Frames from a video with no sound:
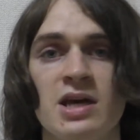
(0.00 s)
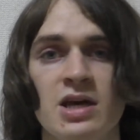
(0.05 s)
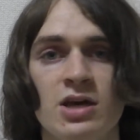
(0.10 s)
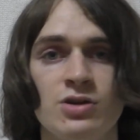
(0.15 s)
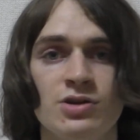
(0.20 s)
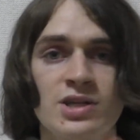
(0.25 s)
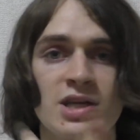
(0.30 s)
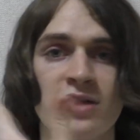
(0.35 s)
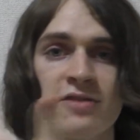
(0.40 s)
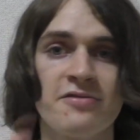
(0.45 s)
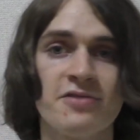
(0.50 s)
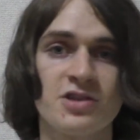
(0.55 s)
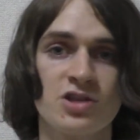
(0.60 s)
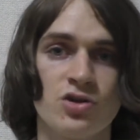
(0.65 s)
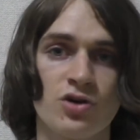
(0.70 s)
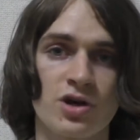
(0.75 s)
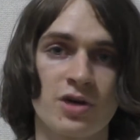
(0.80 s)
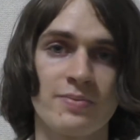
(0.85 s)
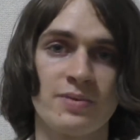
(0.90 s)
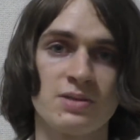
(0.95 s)
you send the visa
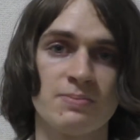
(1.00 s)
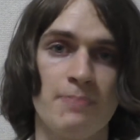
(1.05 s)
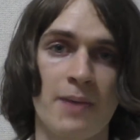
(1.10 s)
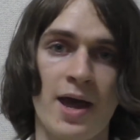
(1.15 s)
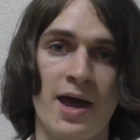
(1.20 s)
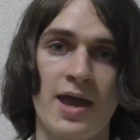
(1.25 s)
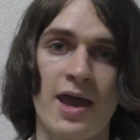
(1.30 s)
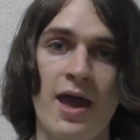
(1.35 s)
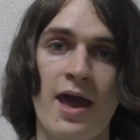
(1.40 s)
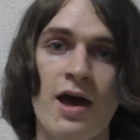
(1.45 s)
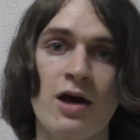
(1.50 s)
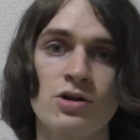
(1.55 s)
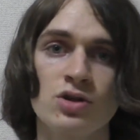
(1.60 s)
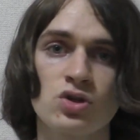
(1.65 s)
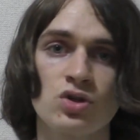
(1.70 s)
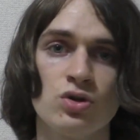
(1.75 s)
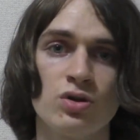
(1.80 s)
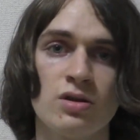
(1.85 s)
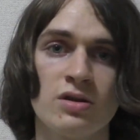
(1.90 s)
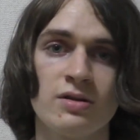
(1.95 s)
documents back out
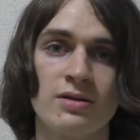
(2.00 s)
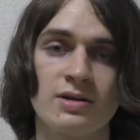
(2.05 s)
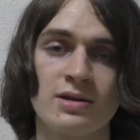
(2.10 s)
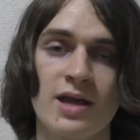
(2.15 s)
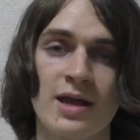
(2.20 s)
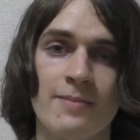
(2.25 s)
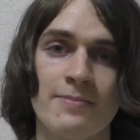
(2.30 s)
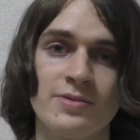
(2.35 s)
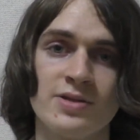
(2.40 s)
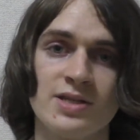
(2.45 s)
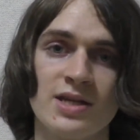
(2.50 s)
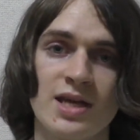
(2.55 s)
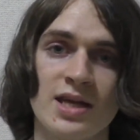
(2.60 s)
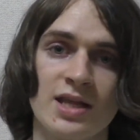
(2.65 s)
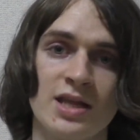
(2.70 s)
to the MC,